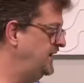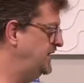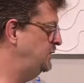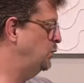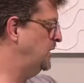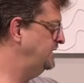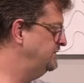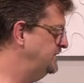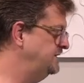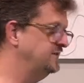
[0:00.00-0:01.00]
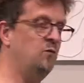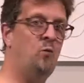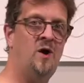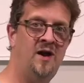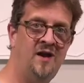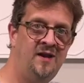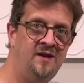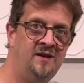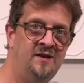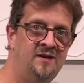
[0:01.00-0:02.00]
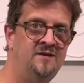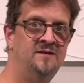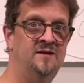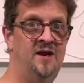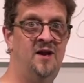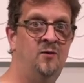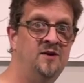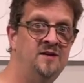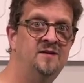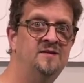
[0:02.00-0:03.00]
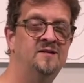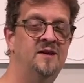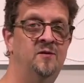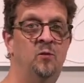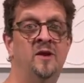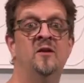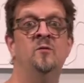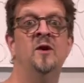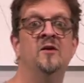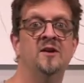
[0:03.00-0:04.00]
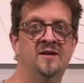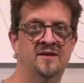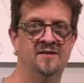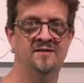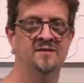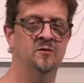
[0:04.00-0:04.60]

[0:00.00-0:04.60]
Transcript: and whatever it is and why it is and how it is and when and where it is.